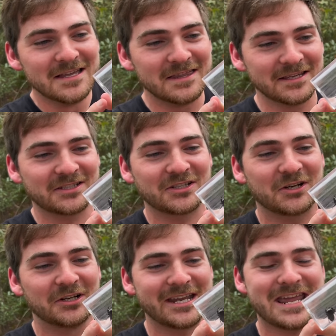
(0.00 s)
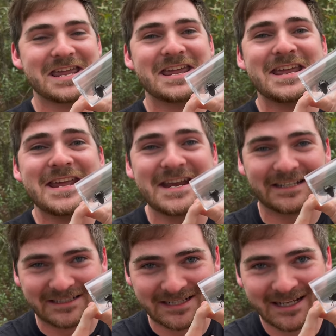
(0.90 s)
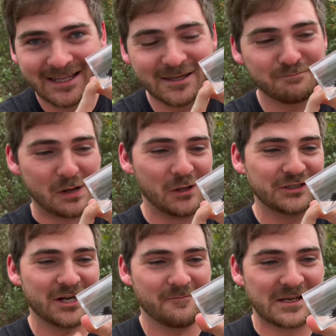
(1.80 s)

this could eat the bold jumping